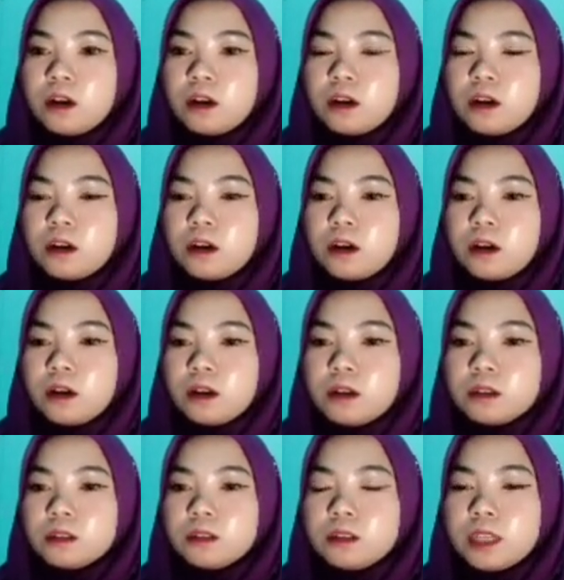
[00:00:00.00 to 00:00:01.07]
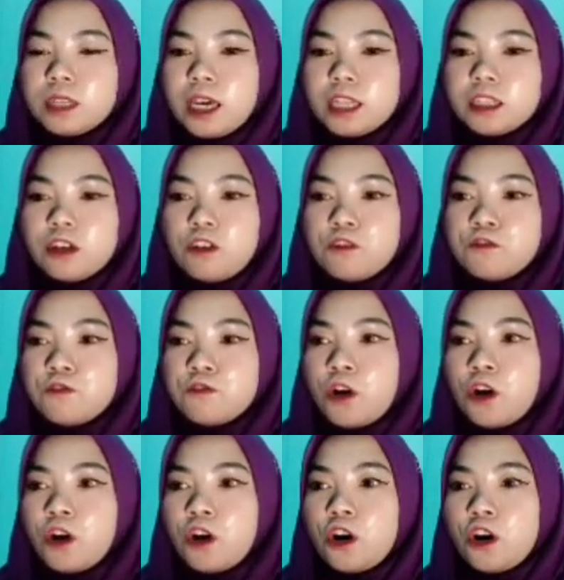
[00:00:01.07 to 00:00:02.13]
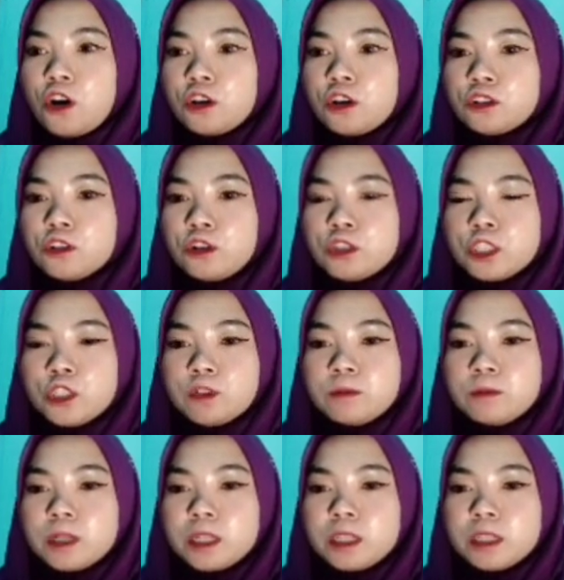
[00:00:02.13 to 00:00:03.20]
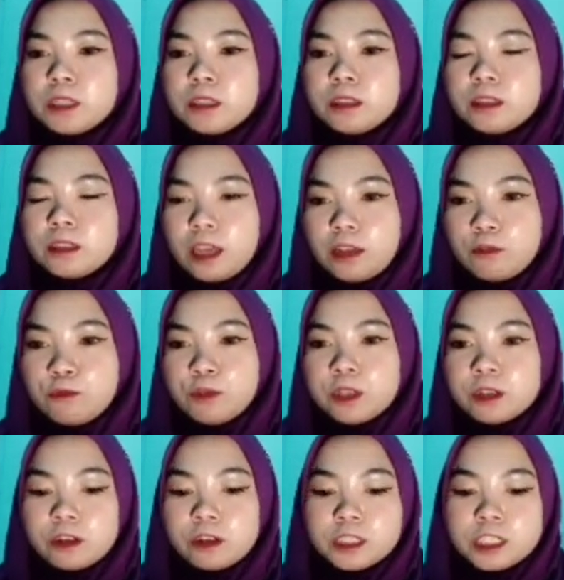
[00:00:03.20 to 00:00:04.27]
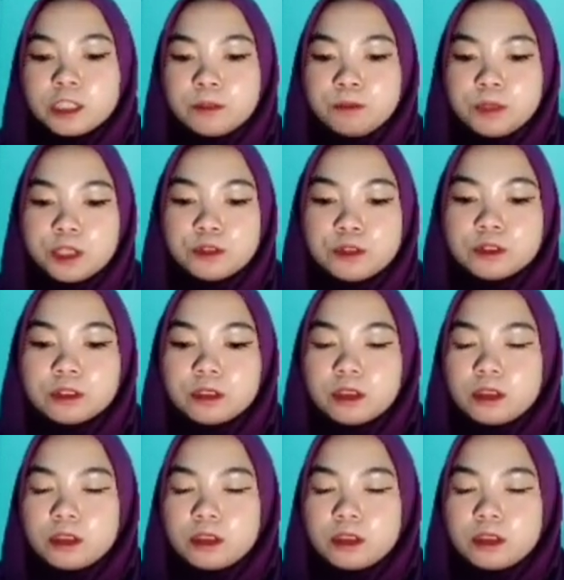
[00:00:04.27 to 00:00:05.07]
that 4 document that will contribute,